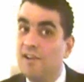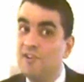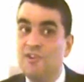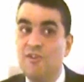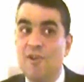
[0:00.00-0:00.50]
I
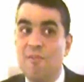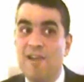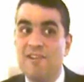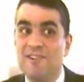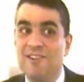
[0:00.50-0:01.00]
can do no
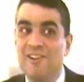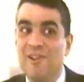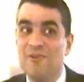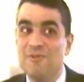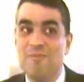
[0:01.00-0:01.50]
better than
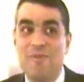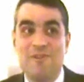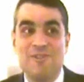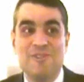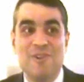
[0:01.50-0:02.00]
close with
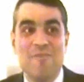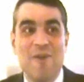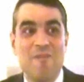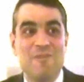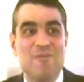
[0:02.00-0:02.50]
President
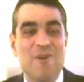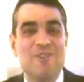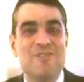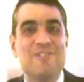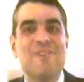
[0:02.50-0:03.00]
Obama's
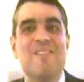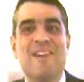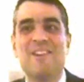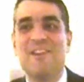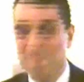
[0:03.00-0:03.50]
words.
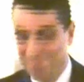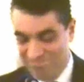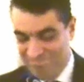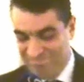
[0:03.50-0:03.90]
Thank you.